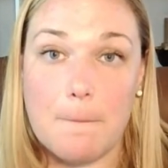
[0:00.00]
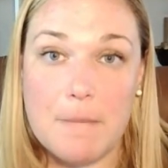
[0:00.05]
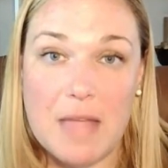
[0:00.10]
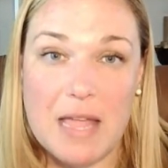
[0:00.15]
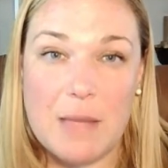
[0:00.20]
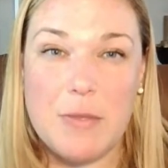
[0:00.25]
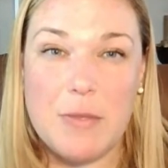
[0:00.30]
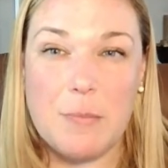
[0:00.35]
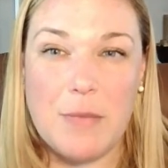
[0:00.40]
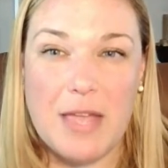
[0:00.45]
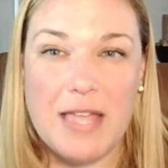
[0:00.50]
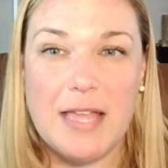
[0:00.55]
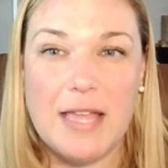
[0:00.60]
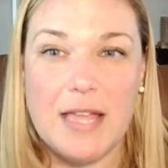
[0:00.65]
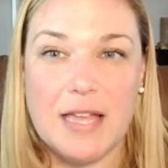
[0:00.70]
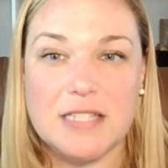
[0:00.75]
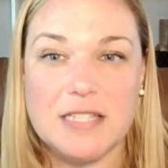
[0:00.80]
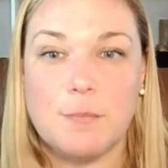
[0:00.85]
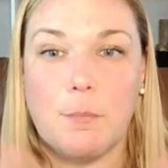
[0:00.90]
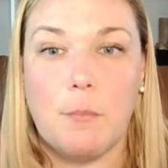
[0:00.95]
maybe
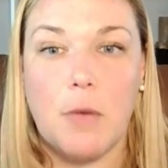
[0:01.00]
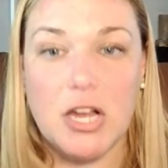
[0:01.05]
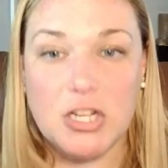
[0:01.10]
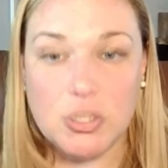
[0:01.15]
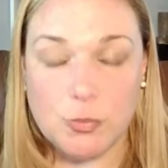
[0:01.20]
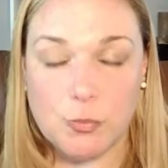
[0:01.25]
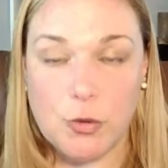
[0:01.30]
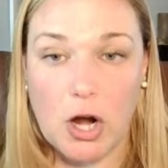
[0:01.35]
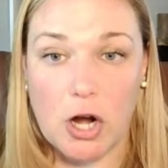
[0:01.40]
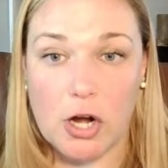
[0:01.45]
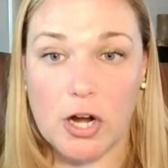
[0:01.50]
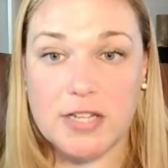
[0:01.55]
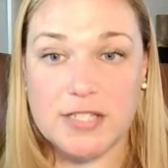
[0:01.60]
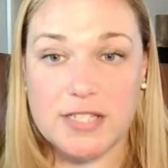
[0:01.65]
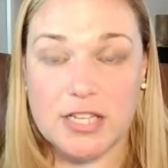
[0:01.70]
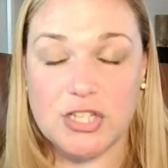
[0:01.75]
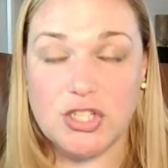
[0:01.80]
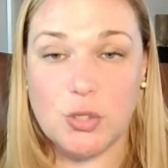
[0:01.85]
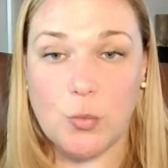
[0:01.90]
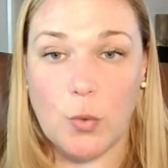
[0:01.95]
making as much
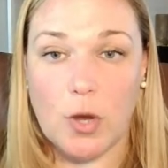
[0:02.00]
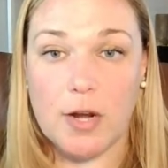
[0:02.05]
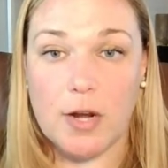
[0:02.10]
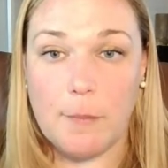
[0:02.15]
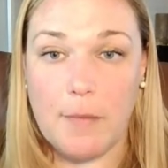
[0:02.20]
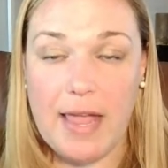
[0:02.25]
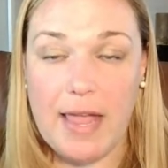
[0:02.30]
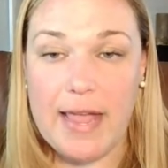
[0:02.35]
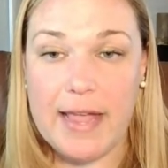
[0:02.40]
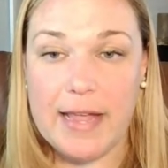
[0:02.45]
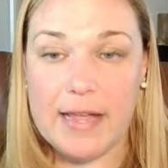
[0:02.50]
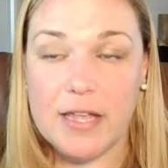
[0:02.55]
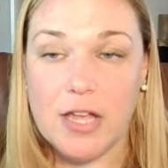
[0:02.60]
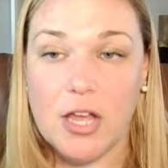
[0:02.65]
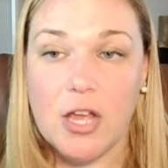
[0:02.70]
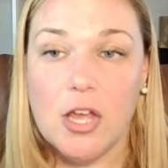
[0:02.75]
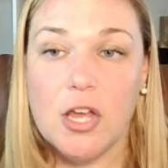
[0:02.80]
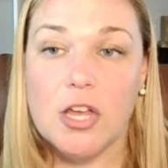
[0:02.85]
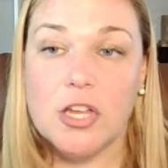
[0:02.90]
progress as you want to make.